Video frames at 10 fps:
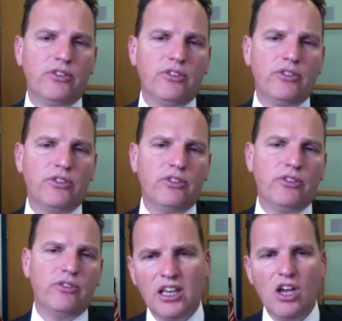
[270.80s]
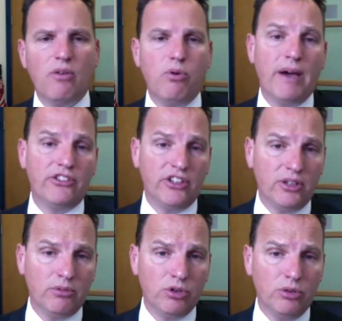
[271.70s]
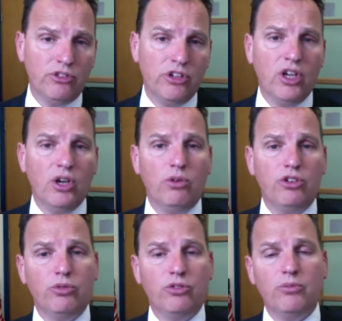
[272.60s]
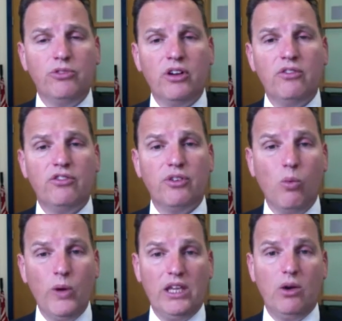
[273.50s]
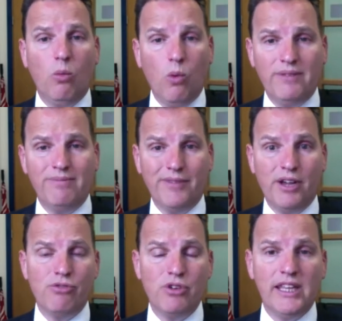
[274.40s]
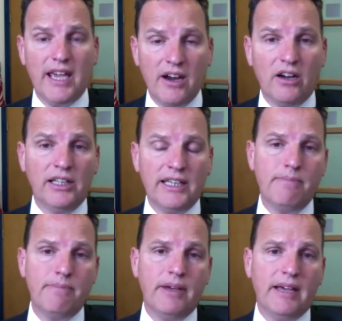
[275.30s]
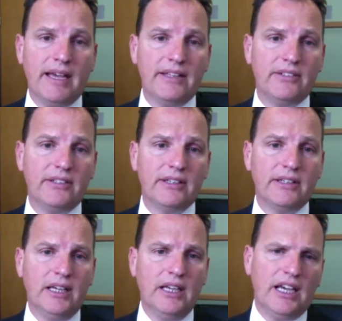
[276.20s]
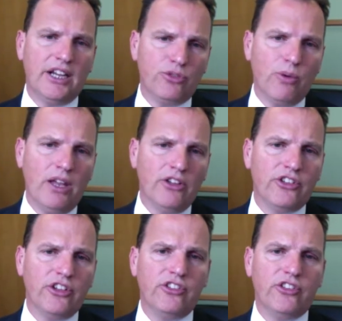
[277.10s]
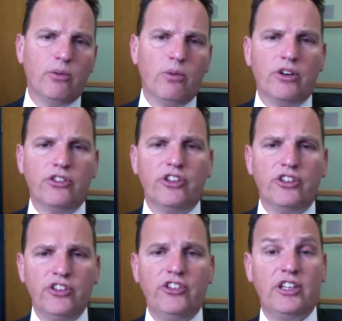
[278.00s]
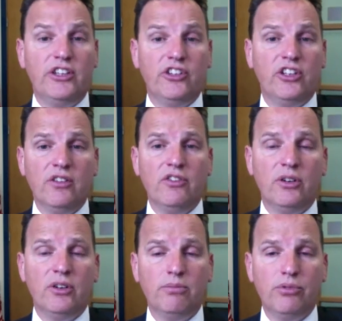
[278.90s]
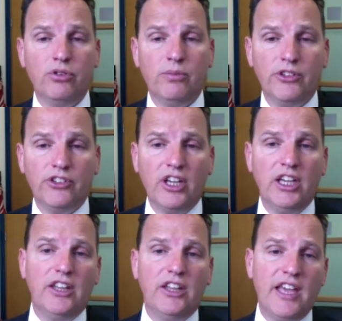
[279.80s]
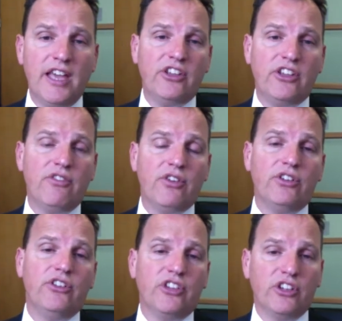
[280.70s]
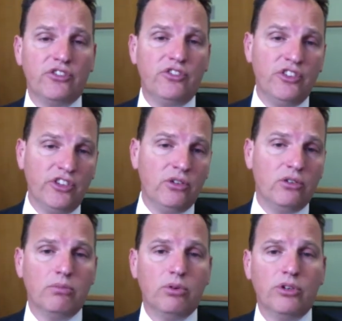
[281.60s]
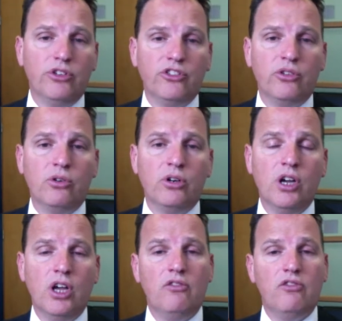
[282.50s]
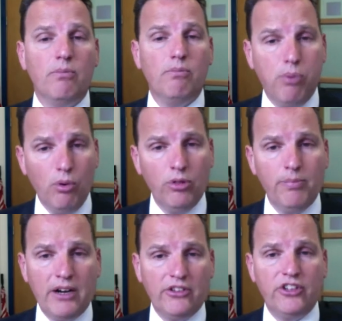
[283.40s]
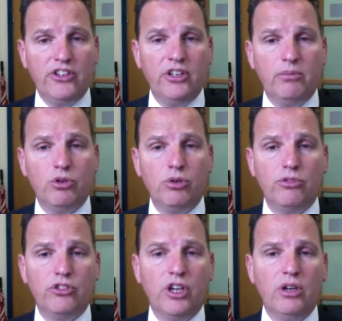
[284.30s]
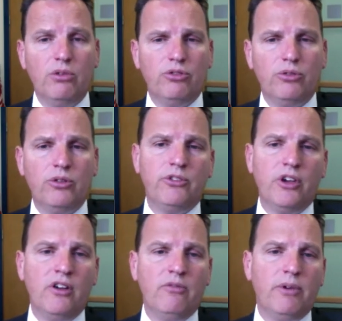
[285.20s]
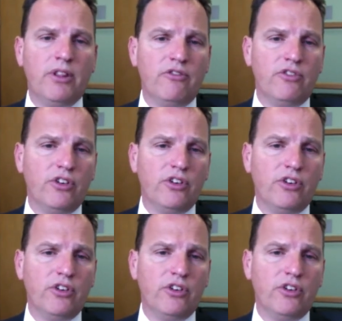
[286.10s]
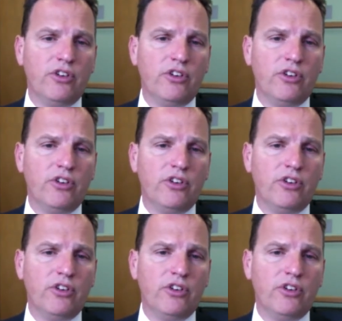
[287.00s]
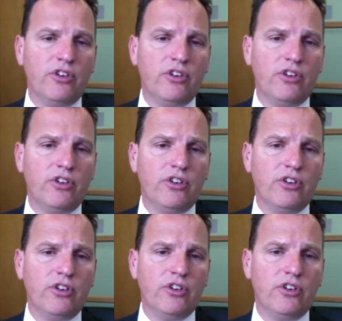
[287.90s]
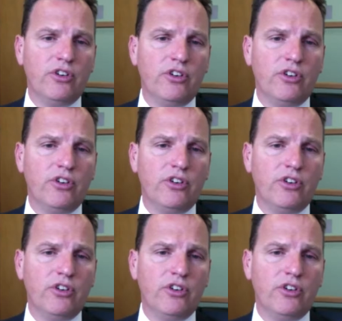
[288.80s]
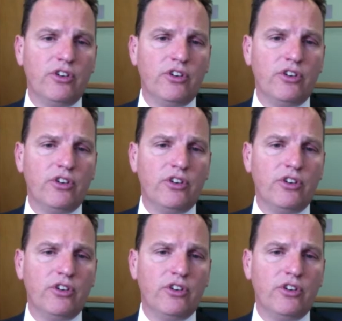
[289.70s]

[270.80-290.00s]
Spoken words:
therapy fatigue for both baricitinib groups, which was observed from week 1, a really early impact. And as well as this, there were statistically significant improvements in the SF36 physical component score for both baricitinib groups, which was observed by the first assessment at week 4.